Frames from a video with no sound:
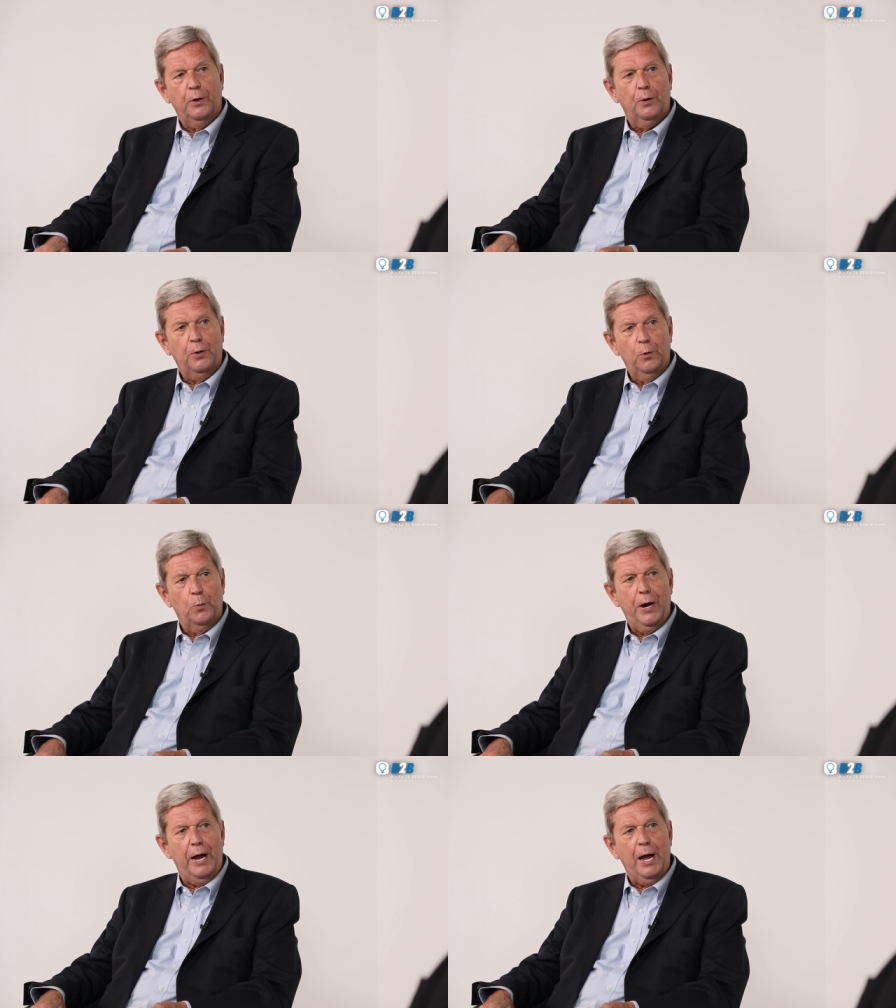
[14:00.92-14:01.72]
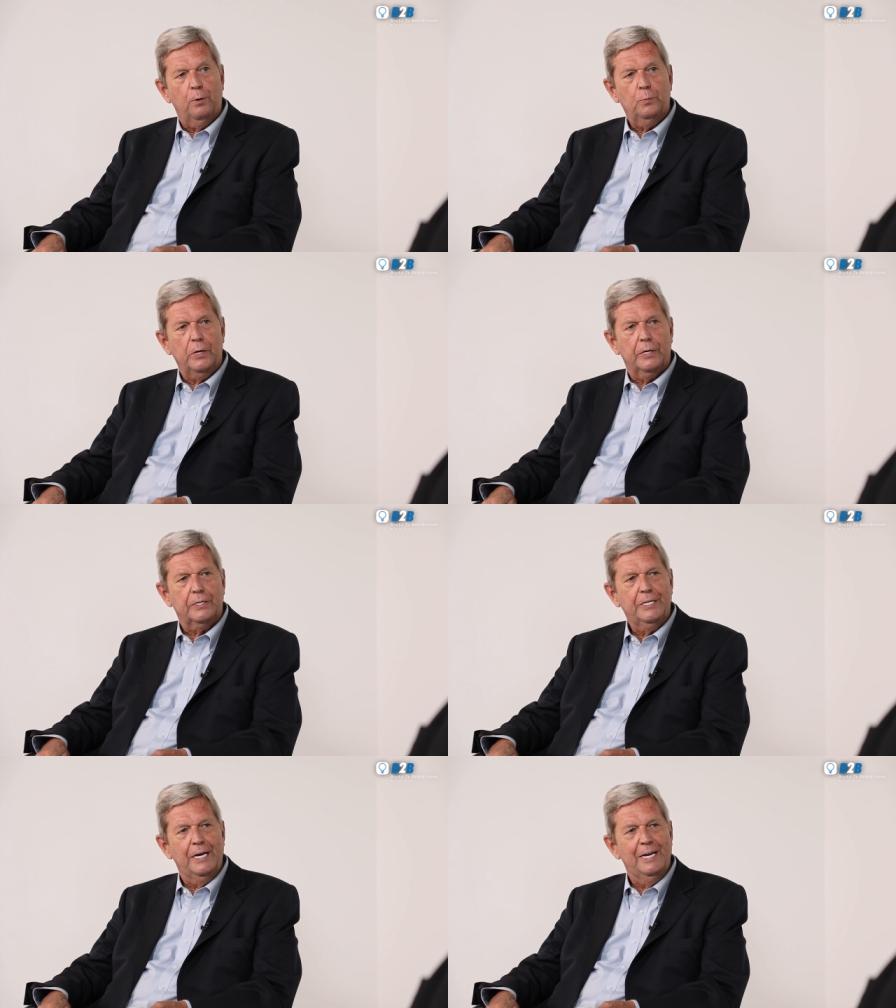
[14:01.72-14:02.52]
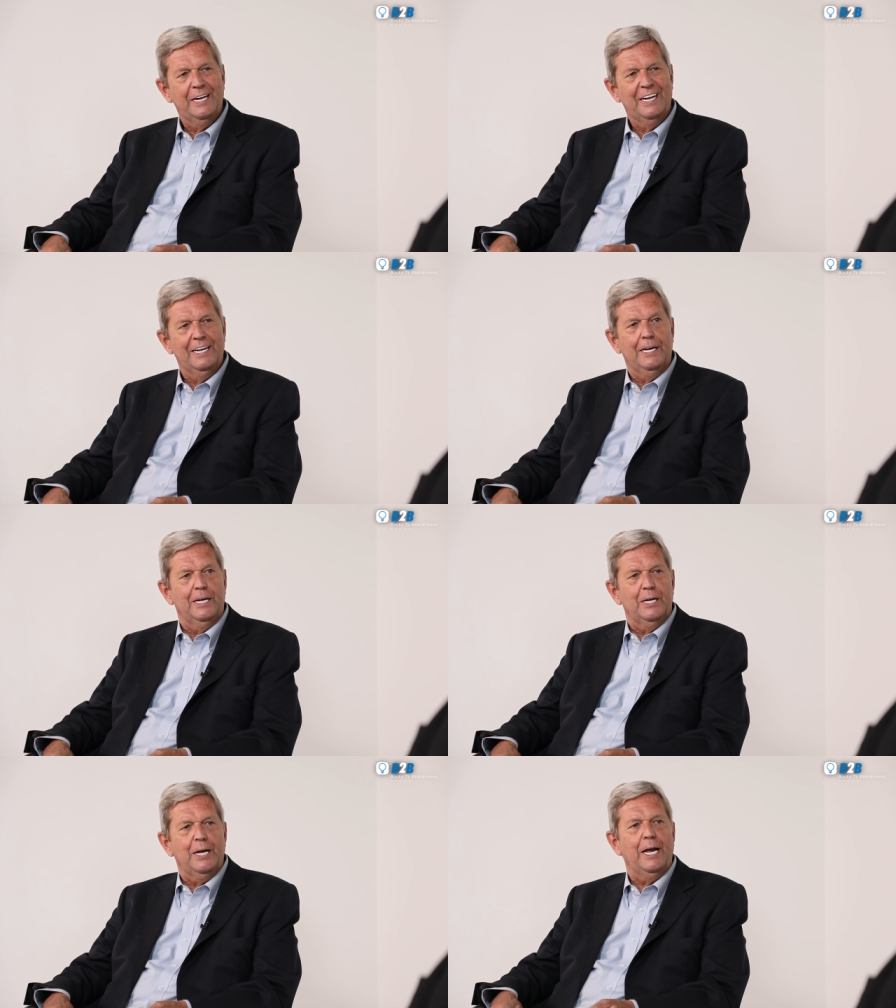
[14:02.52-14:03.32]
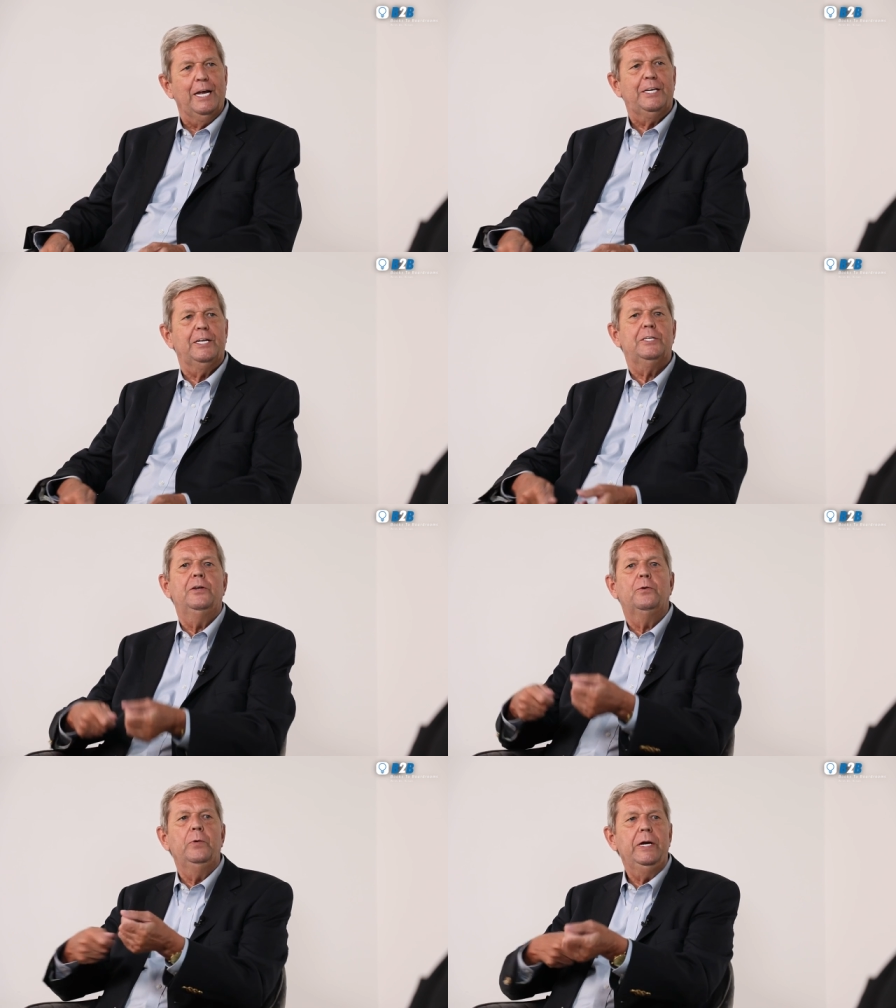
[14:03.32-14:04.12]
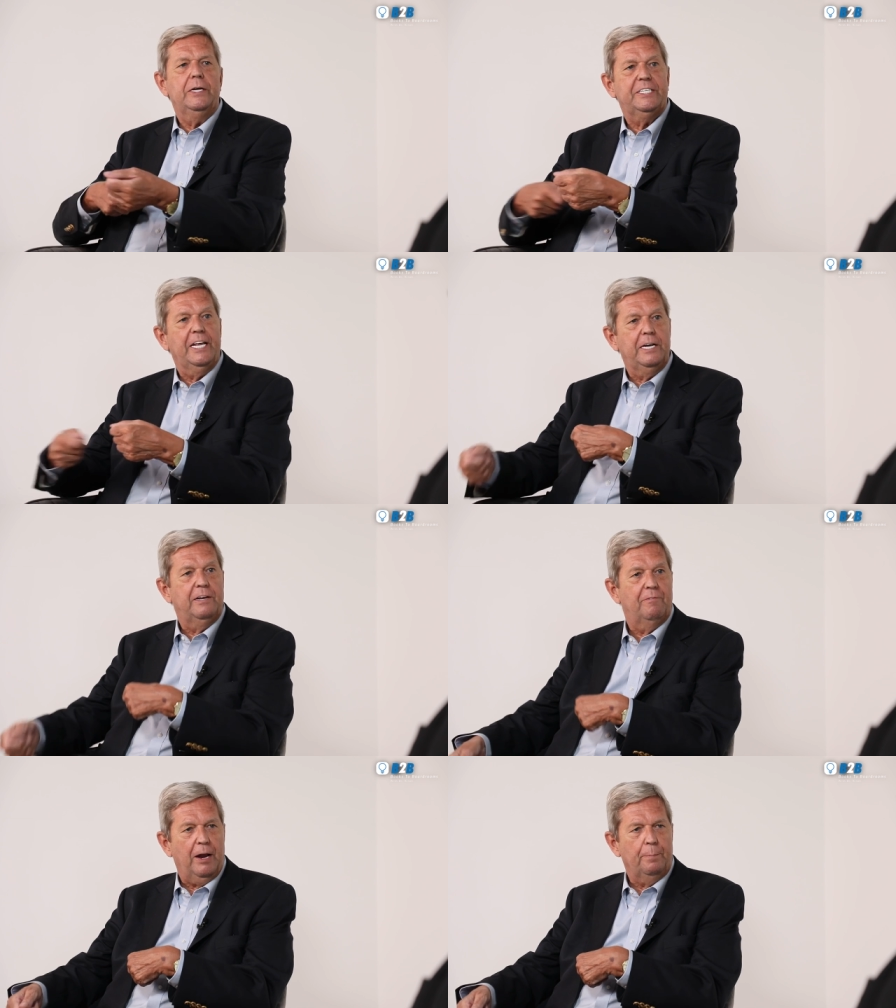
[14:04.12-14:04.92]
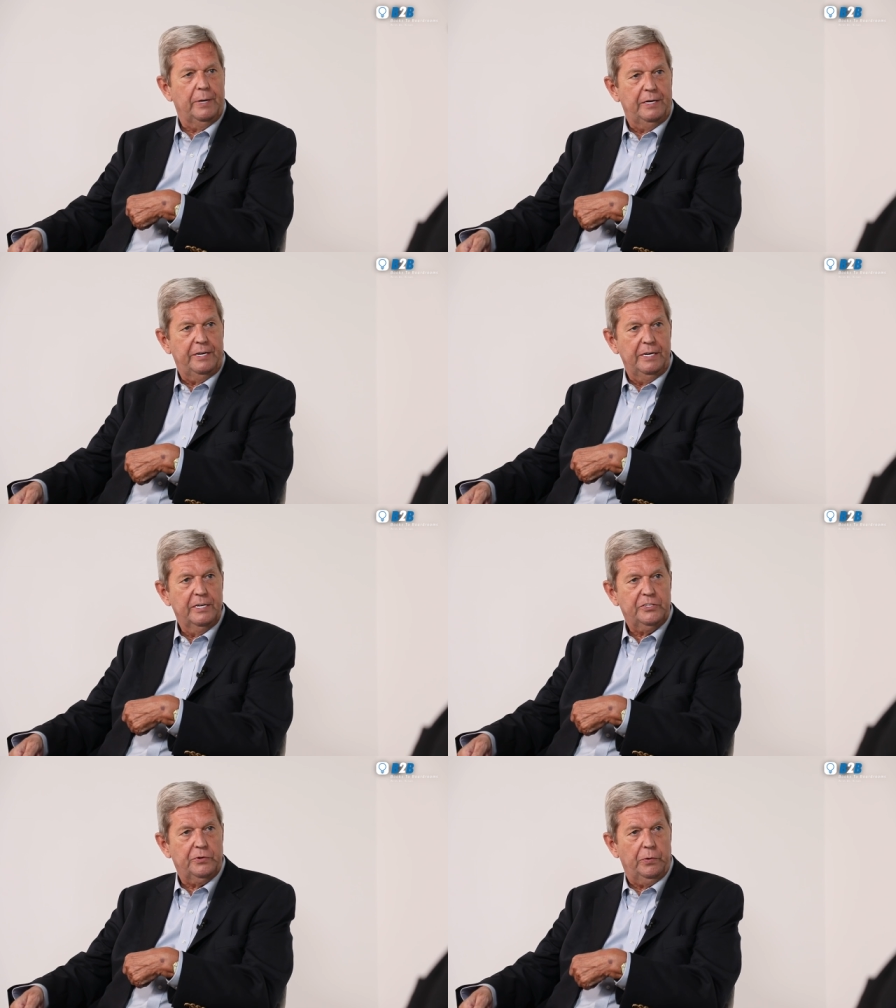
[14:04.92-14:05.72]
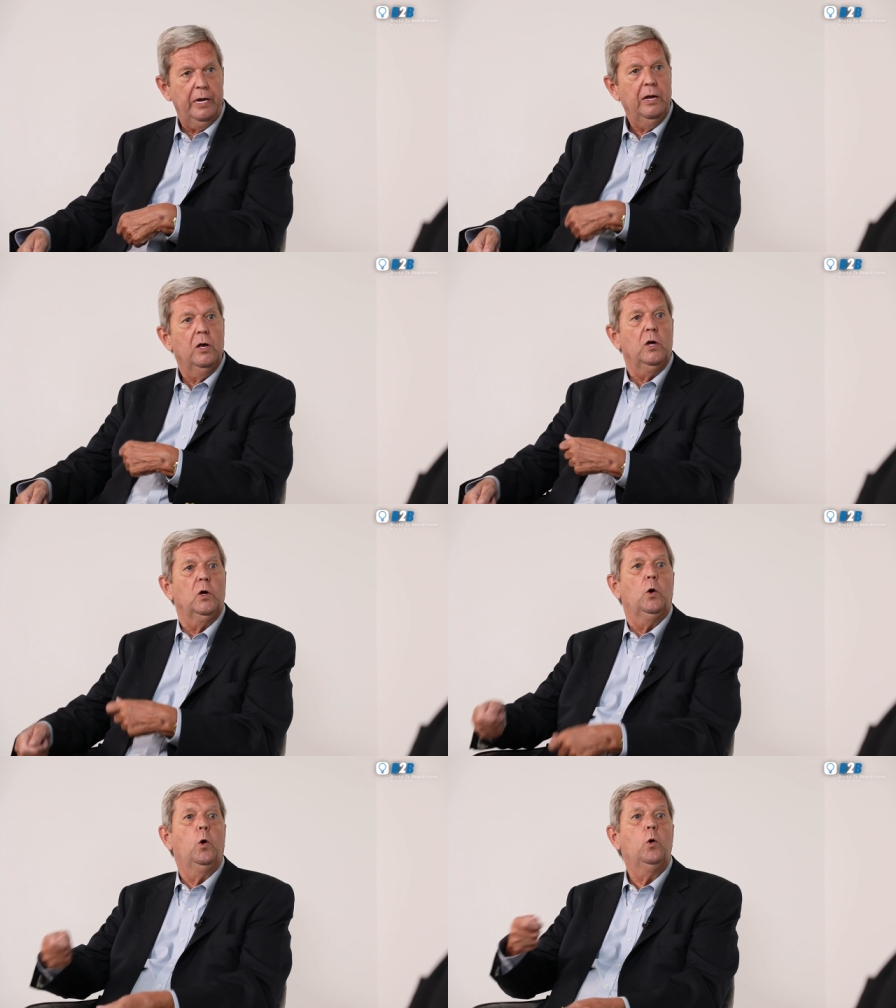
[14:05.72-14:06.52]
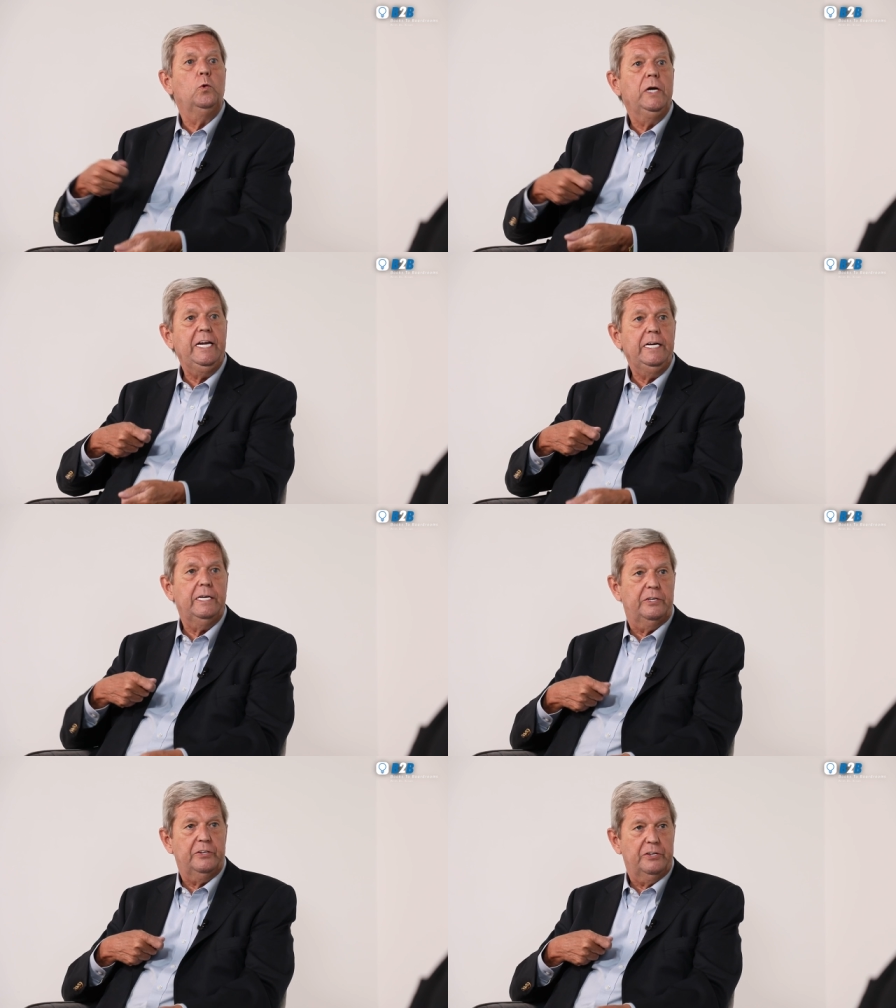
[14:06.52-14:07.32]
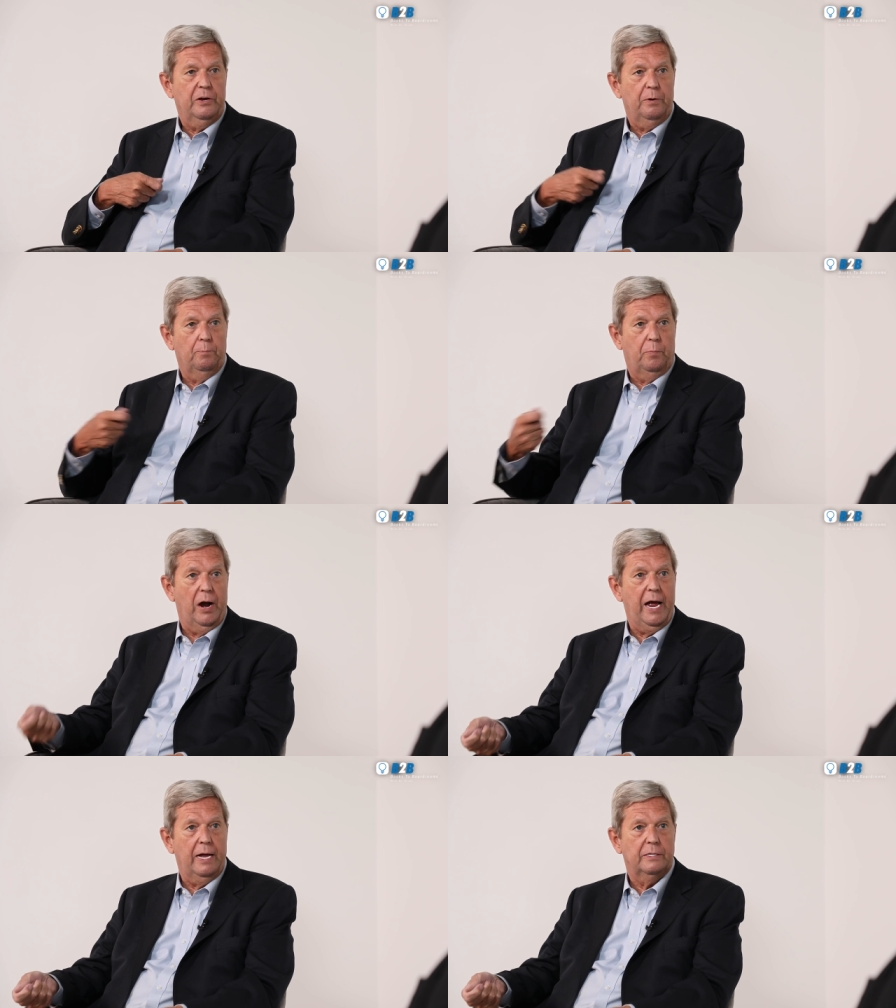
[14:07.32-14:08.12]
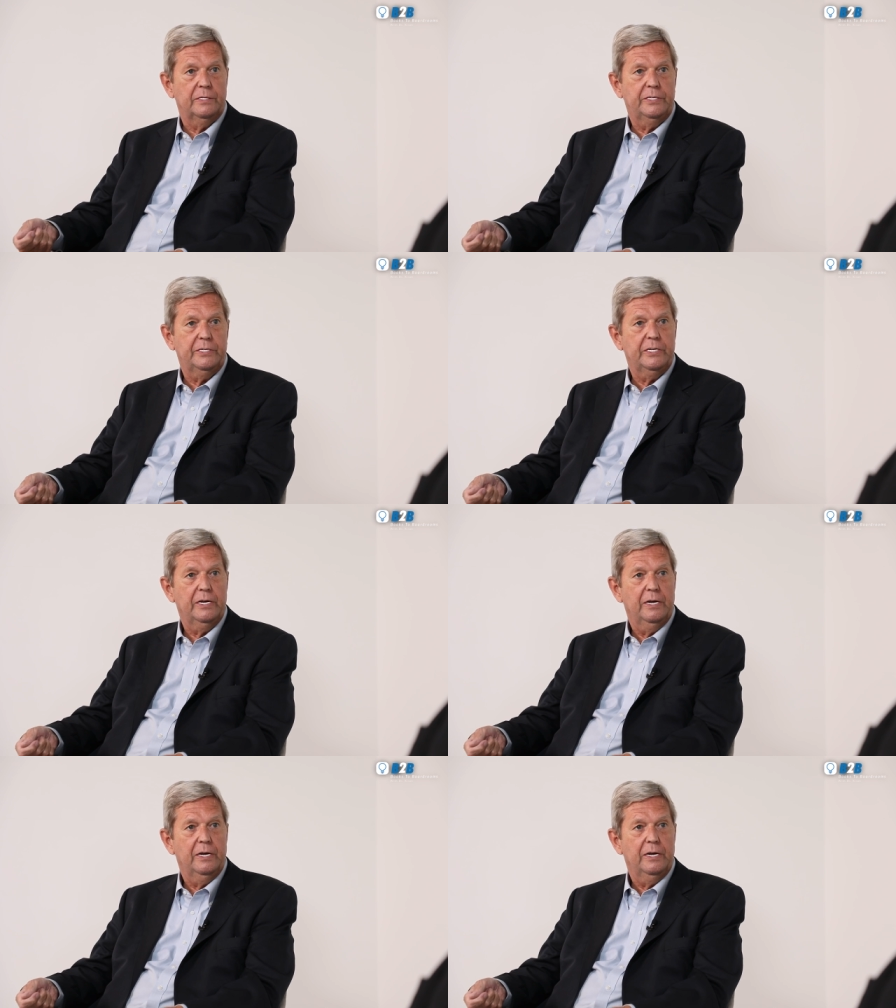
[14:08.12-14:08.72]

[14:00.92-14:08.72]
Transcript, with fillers: the, the way how it works. It is the real estate development industry who needs brands